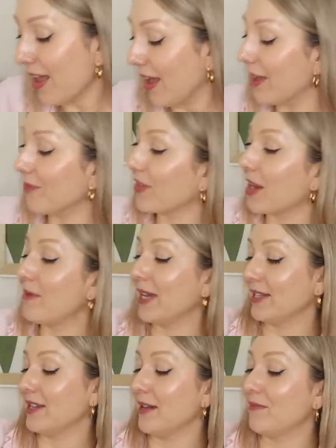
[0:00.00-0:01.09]
I
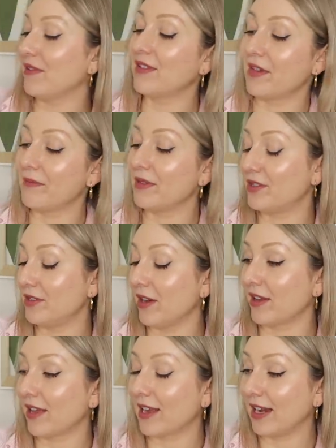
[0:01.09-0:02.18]
picked up some
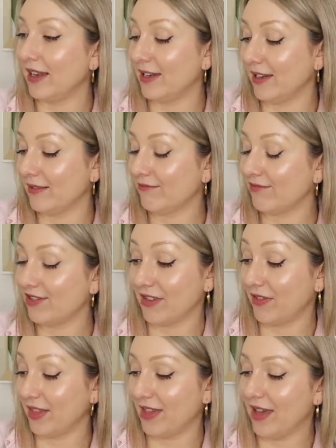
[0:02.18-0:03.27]
duck cleaning
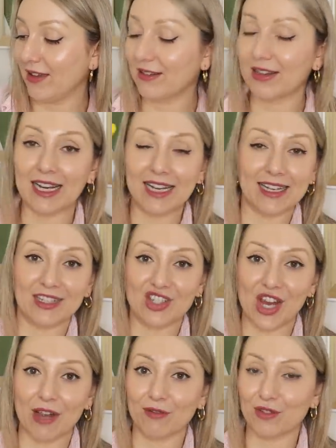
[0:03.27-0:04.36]
stuff in there, cleaning
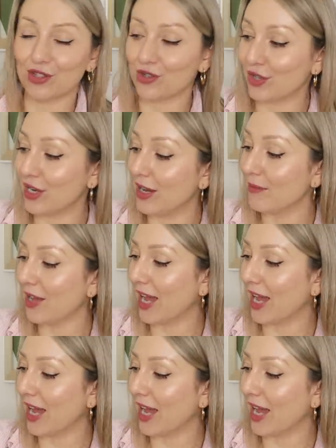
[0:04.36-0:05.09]
gel for the toilet.